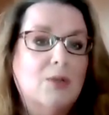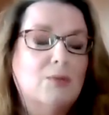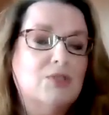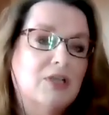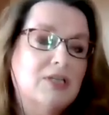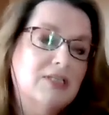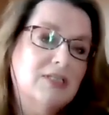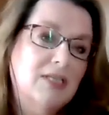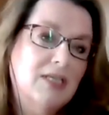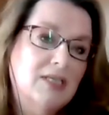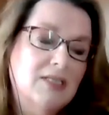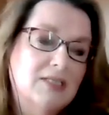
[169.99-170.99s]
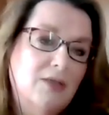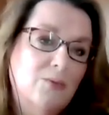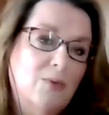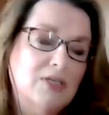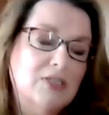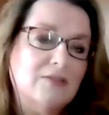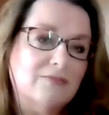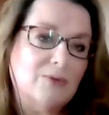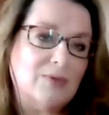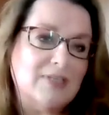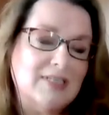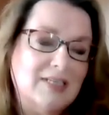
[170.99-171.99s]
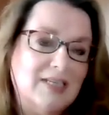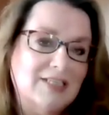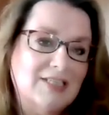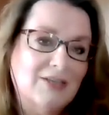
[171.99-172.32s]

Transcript: which I just think is so wonderful, isn't it,